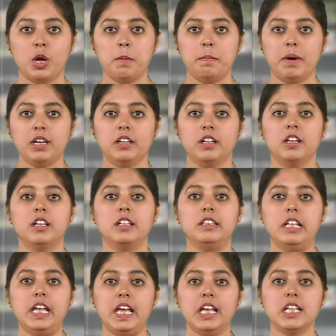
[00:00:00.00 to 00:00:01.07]
But
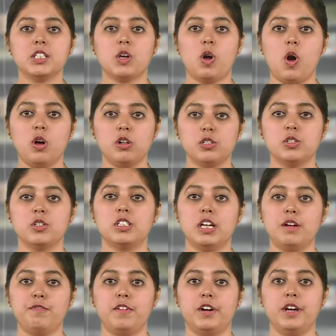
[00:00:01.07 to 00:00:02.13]
these also
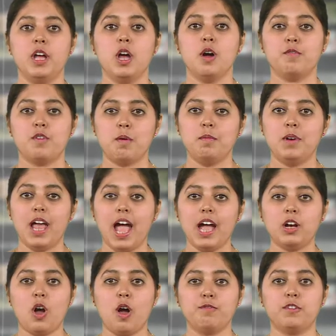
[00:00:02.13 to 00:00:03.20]
suffered from
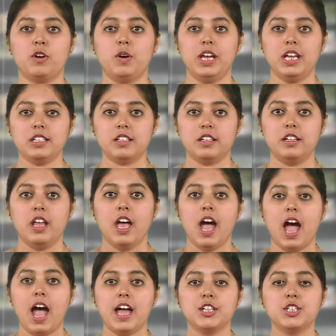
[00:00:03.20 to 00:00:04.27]
lack of cohesion
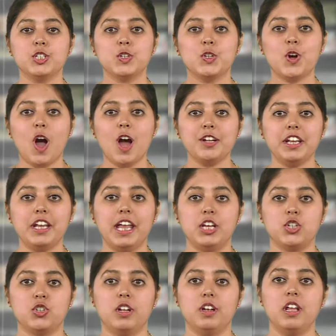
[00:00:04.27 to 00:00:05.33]
and
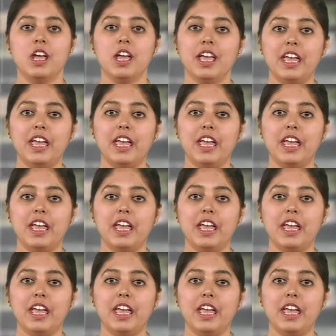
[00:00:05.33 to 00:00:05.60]
coordination